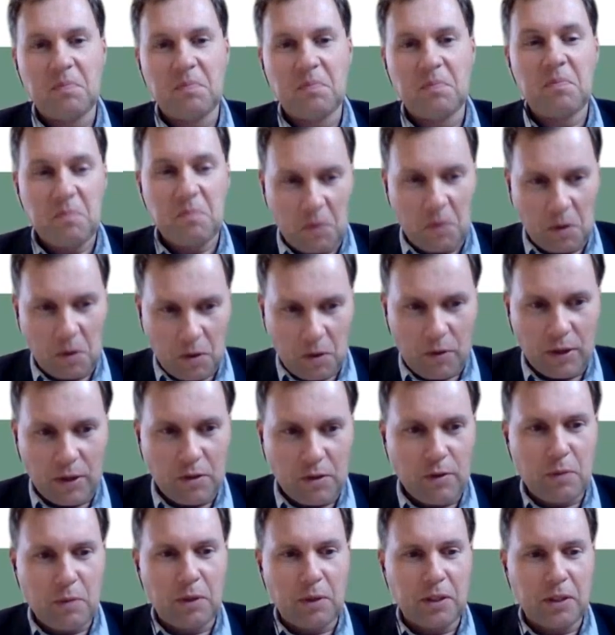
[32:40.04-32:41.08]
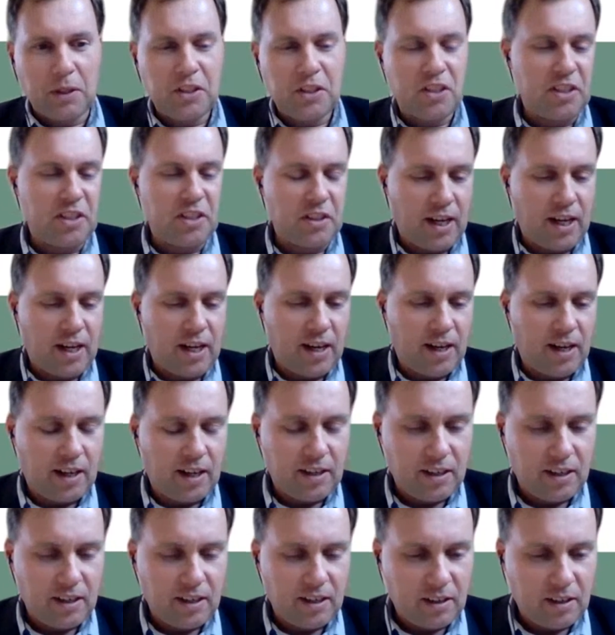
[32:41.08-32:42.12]
Well, thank you very much, Cecilia,
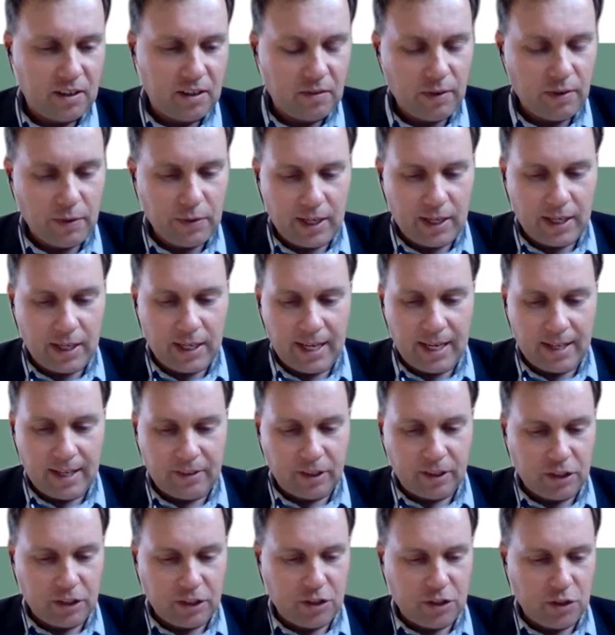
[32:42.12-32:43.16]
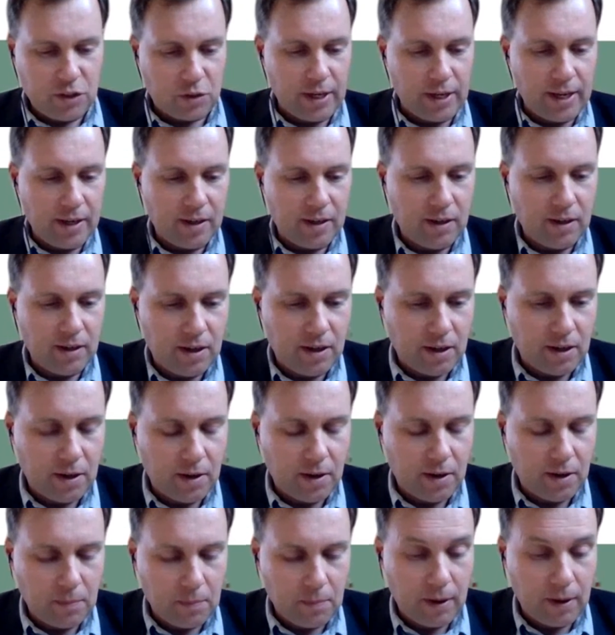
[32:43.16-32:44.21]
and very glad that you're here.
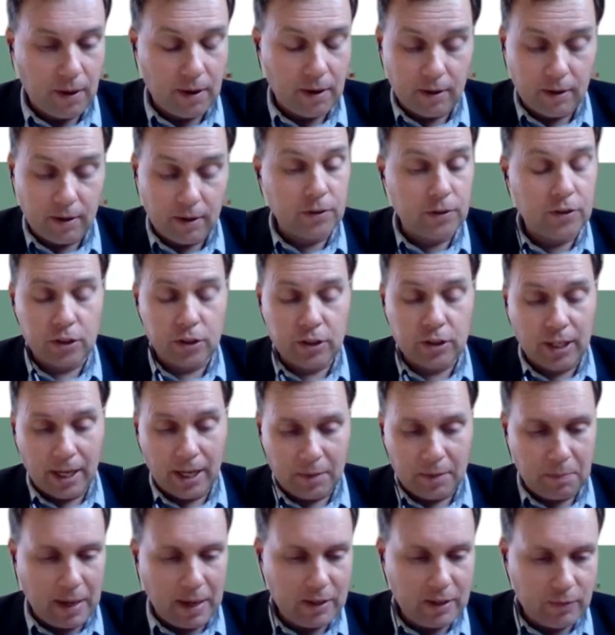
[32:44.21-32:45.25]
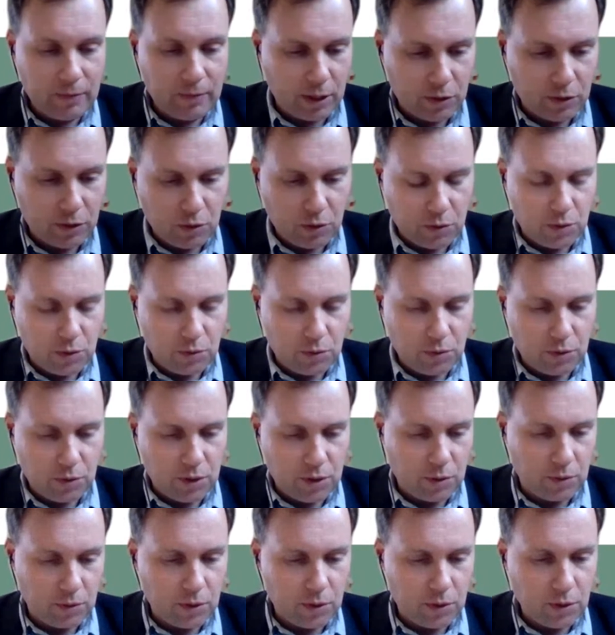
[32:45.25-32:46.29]
Just like Manuel,
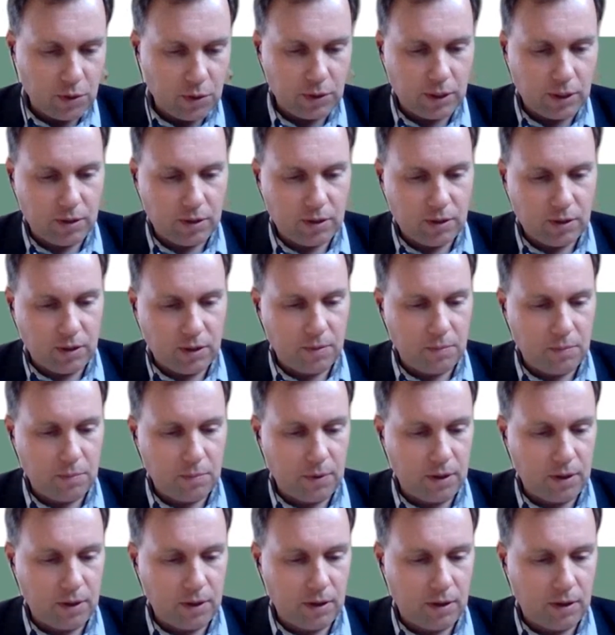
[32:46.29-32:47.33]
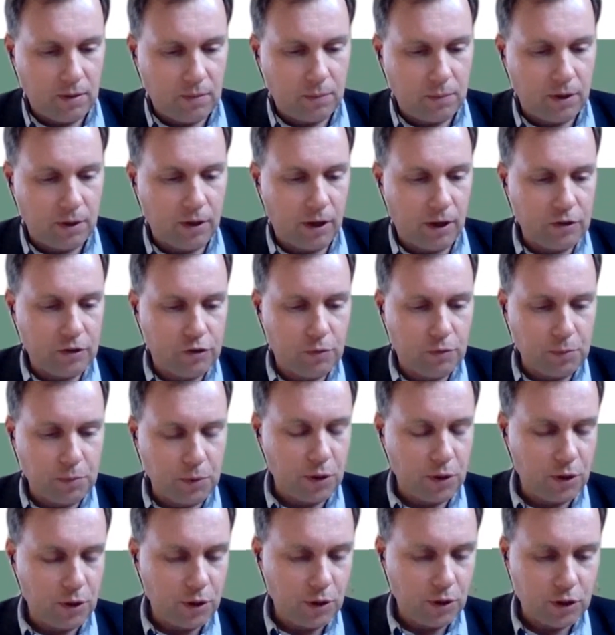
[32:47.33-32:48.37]
you're an
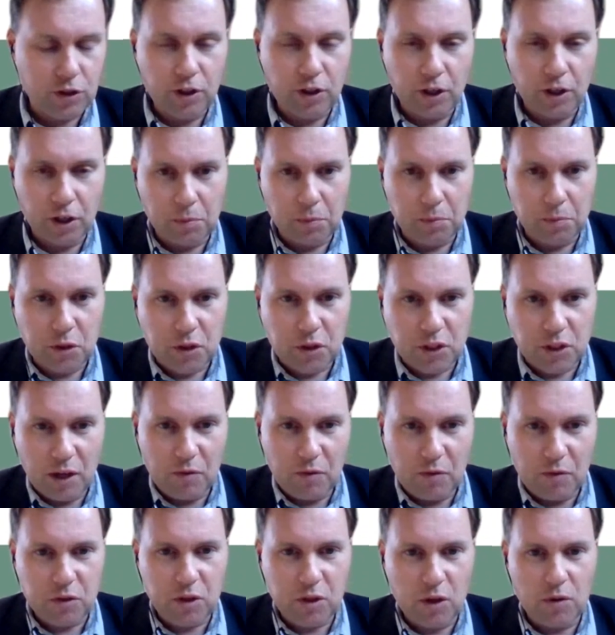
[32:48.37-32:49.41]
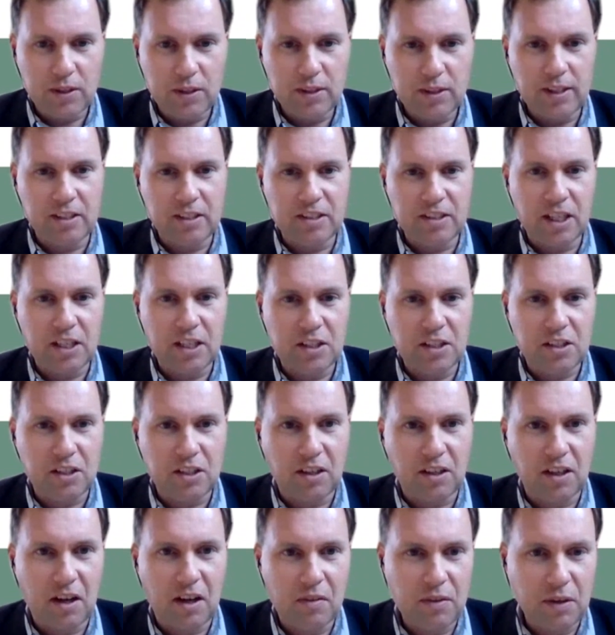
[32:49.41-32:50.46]
entrepreneur, a startup yourself. So in that sense,
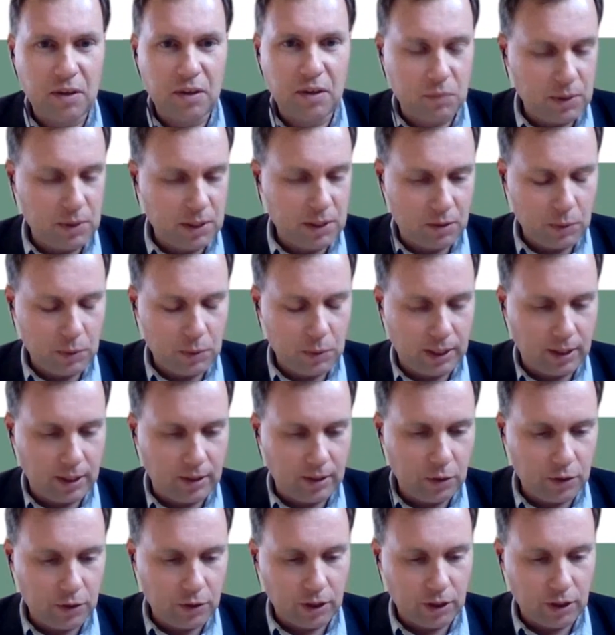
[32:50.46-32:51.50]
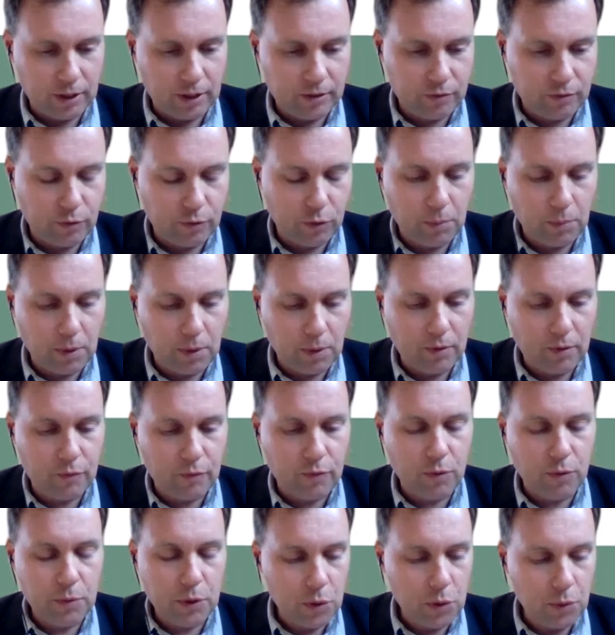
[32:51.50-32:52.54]
I think we can learn a lot
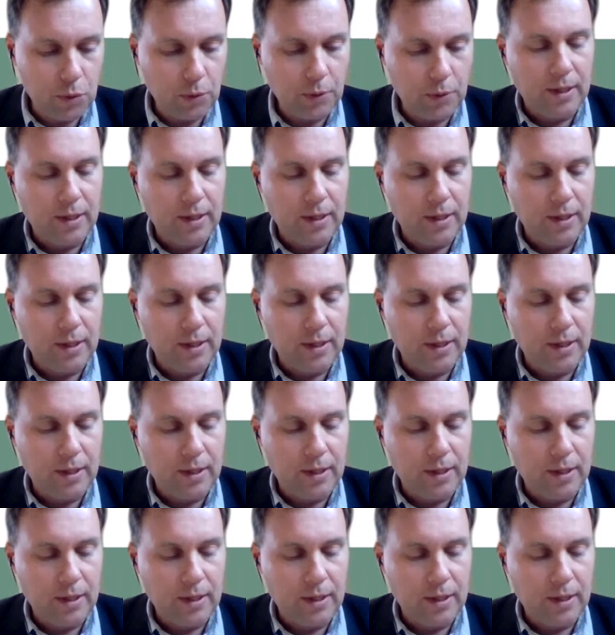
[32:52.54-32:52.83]
from you.